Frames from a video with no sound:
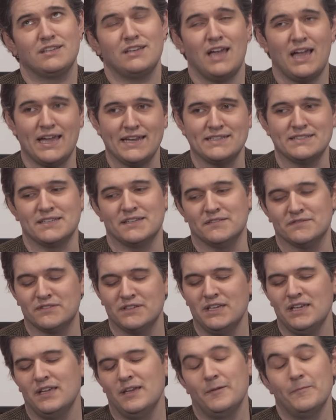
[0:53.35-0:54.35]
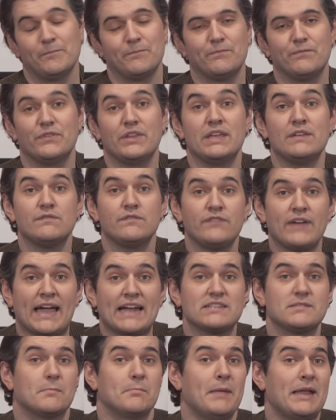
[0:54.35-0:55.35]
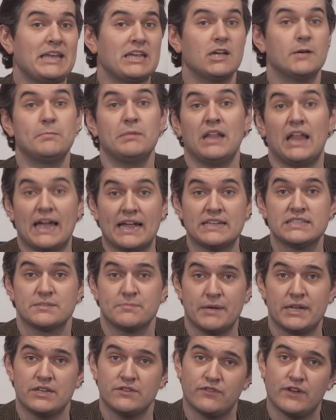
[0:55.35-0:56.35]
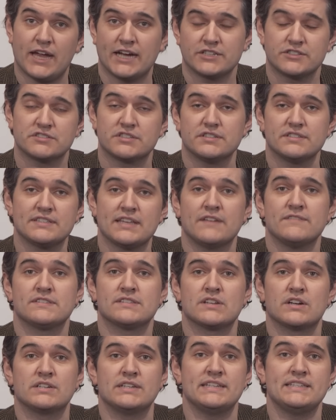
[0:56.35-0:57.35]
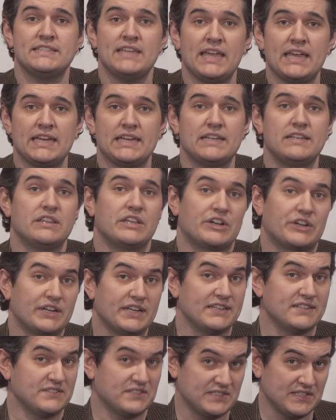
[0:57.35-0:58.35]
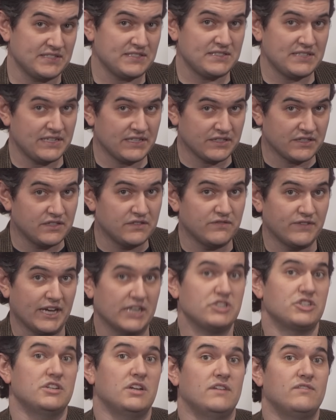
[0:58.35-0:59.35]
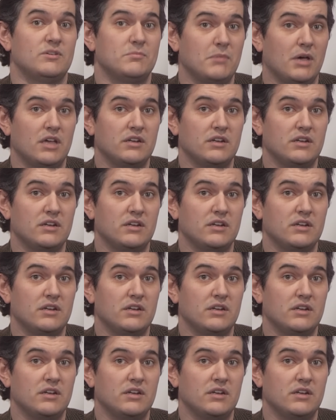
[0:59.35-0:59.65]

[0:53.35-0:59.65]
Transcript: Kind of. In fact, many appliance manufacturers have started taking their existing convection oven